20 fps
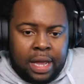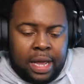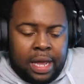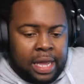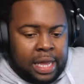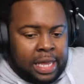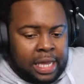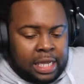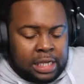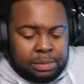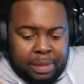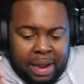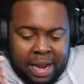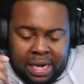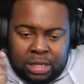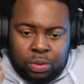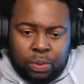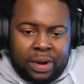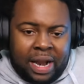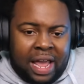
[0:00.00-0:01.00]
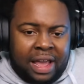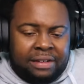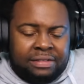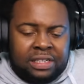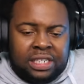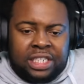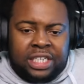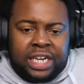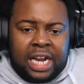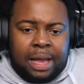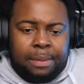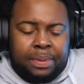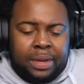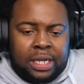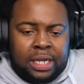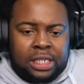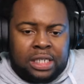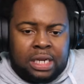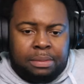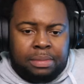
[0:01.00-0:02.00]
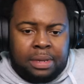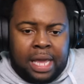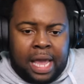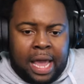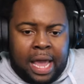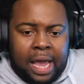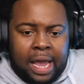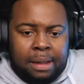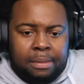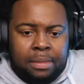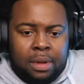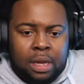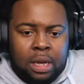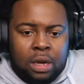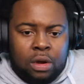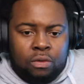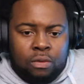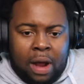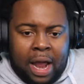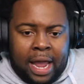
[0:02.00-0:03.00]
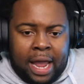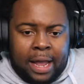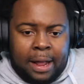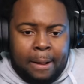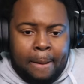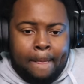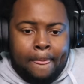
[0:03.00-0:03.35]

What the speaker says: He's made it to an AFC championship game, right?